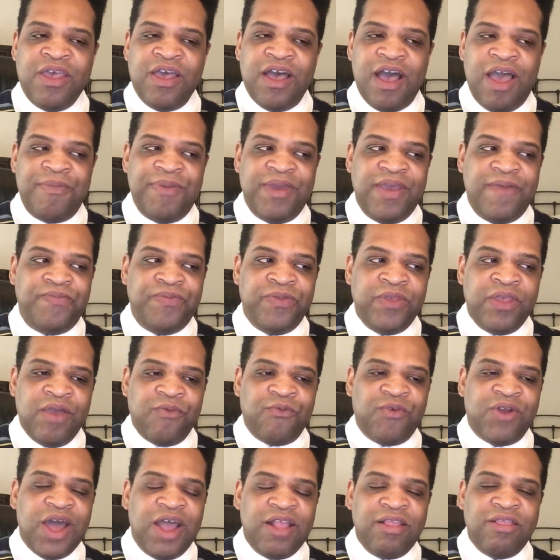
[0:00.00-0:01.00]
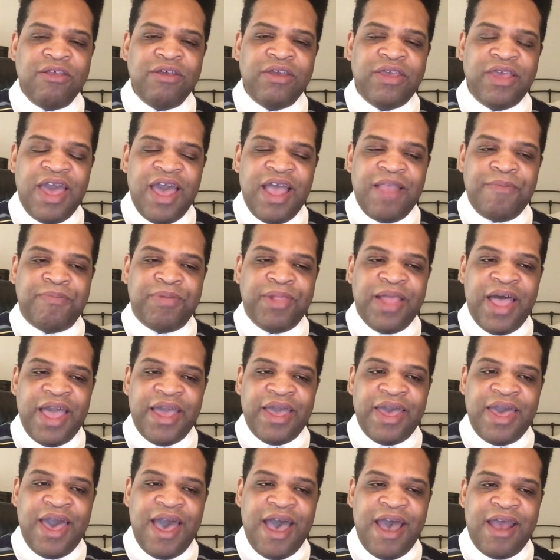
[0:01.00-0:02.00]
I mean, when I look at
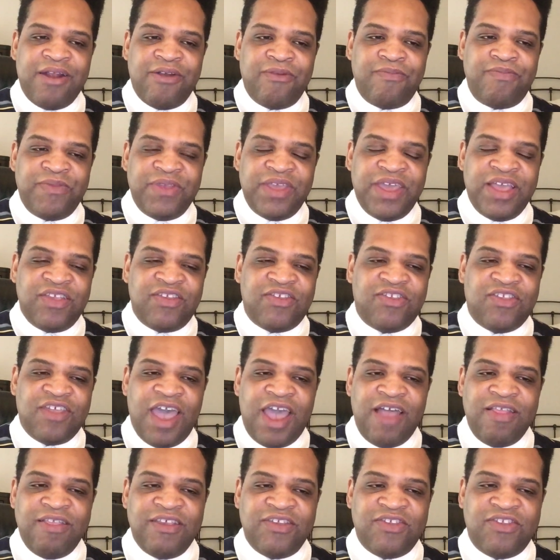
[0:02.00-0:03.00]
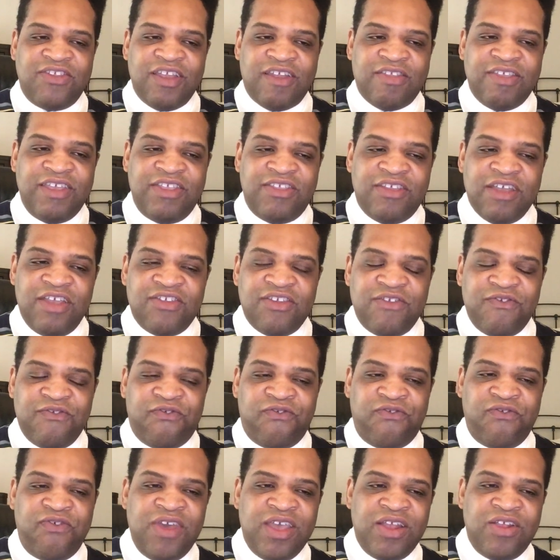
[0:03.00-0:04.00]
Black Adam, it stylistically doesn't
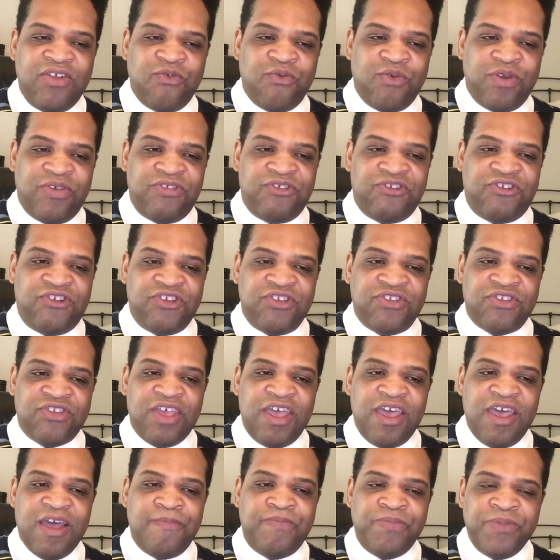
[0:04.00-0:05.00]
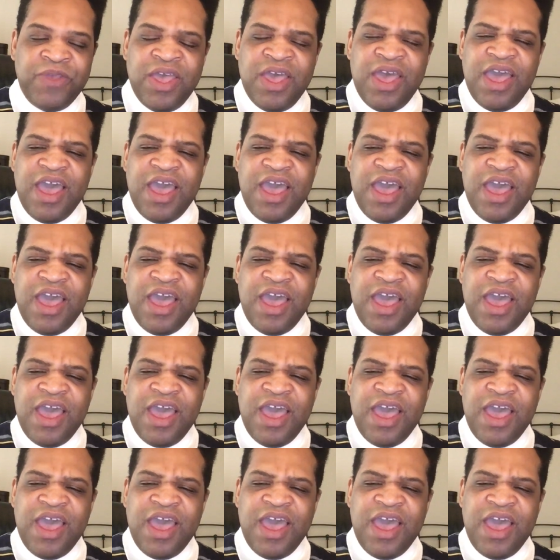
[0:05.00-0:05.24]
fit with Shazam,